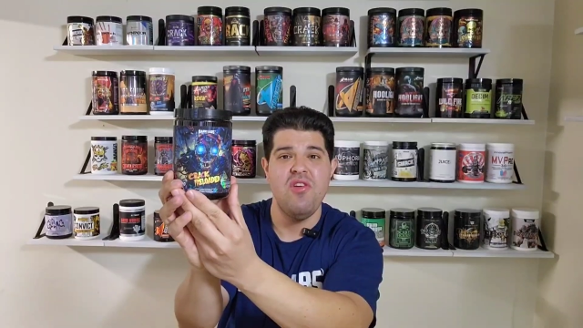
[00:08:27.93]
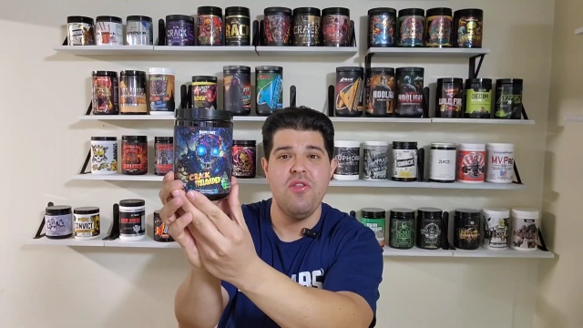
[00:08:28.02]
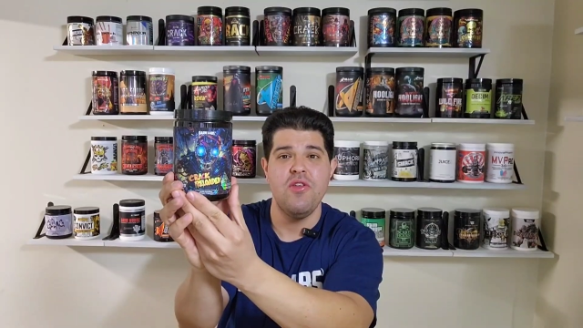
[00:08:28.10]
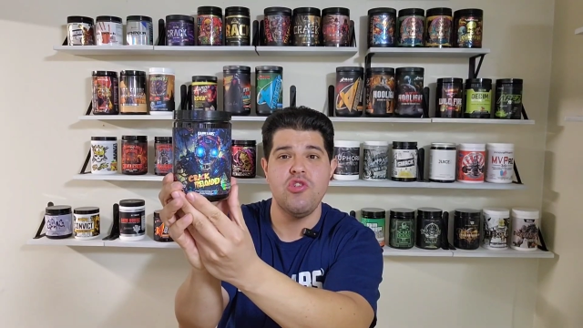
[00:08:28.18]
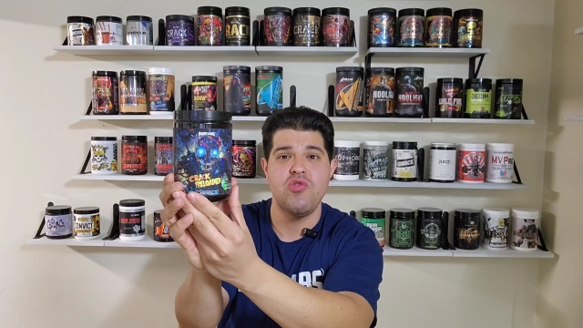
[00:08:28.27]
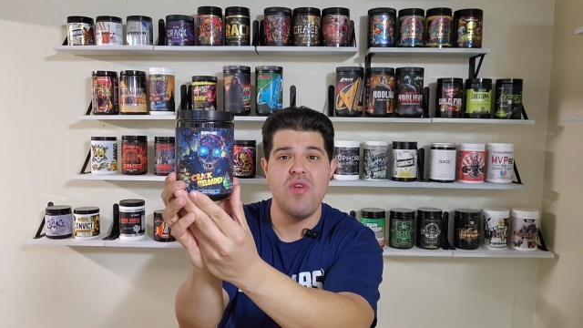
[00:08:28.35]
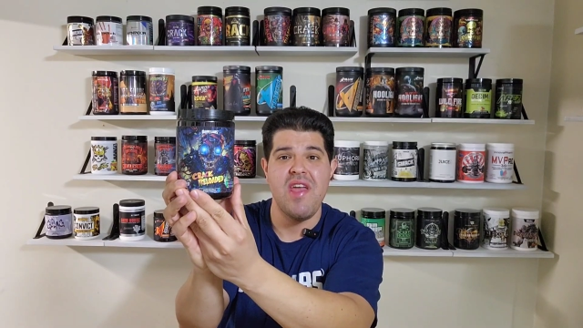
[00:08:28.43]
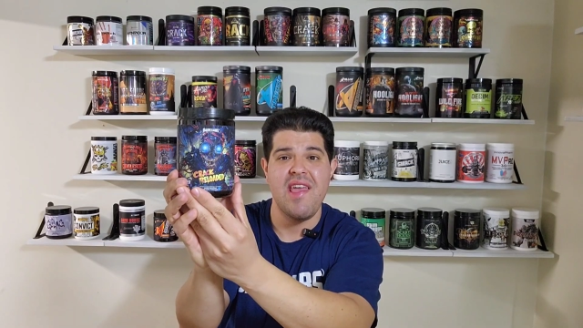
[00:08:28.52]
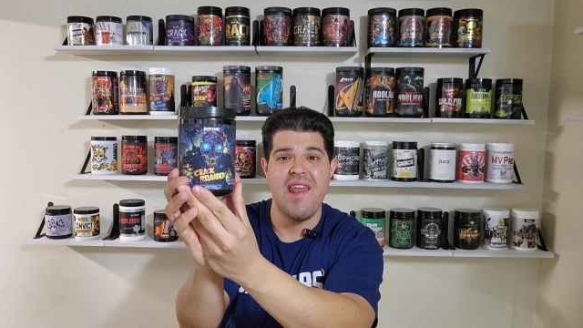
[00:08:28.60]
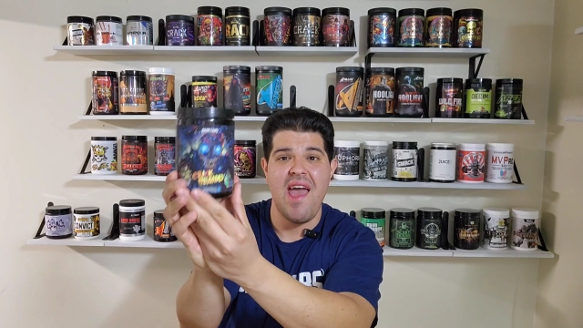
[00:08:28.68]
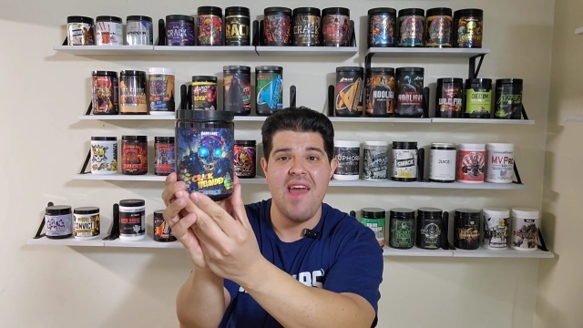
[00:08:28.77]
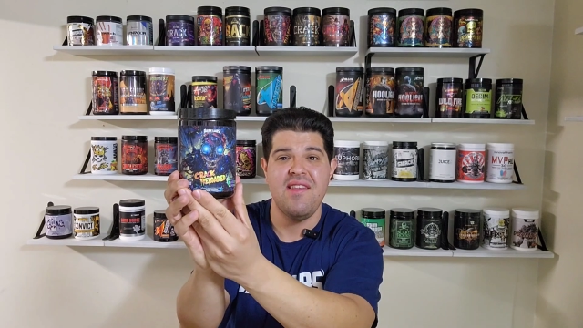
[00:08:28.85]
took the
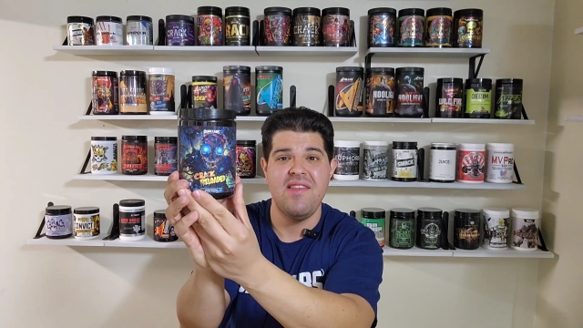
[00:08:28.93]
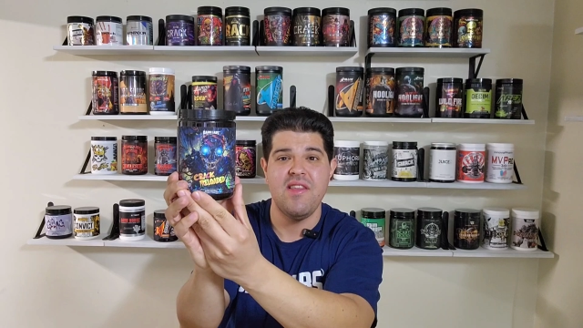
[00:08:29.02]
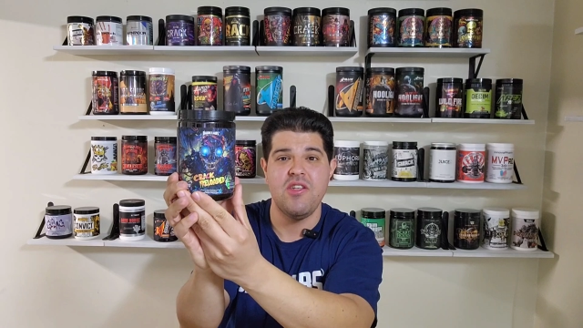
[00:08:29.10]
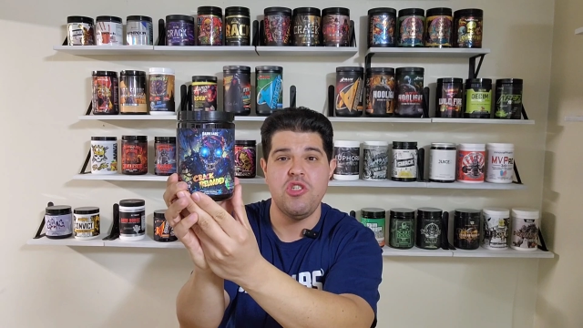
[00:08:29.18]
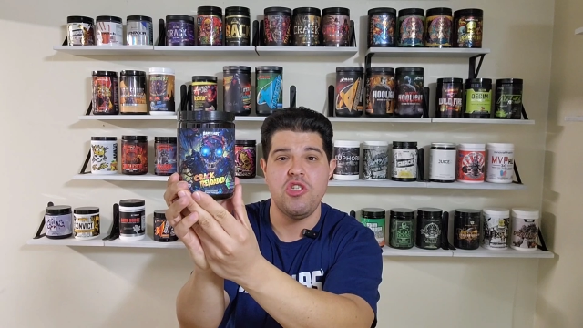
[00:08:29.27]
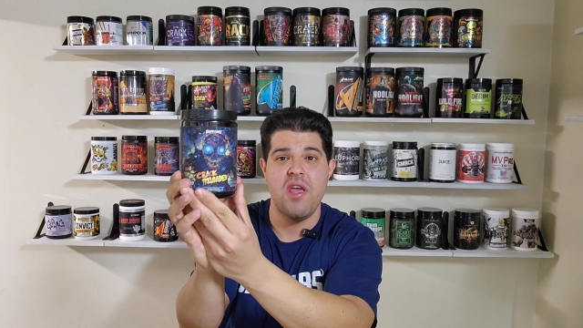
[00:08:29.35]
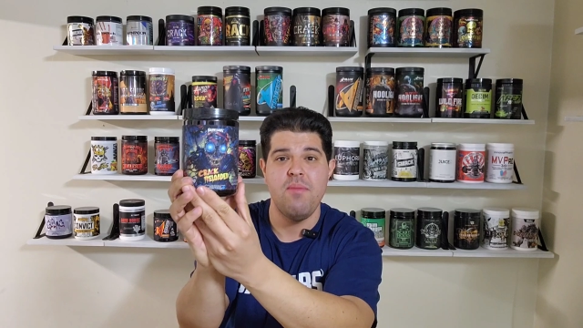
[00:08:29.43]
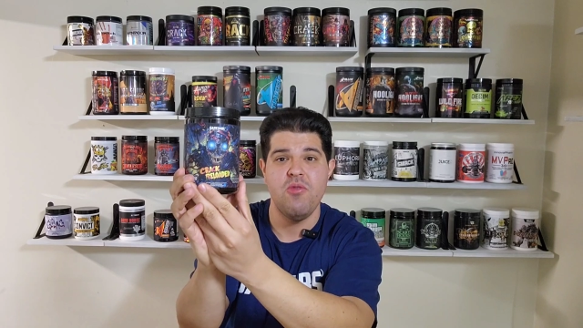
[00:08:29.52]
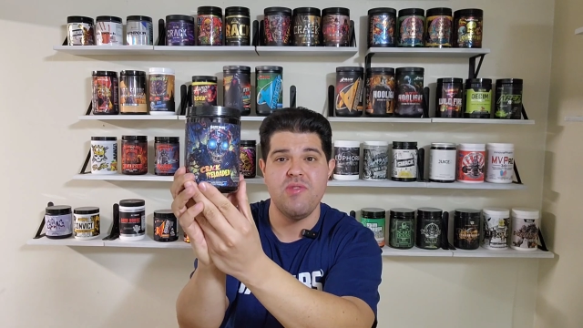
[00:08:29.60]
drink and headed to the gym.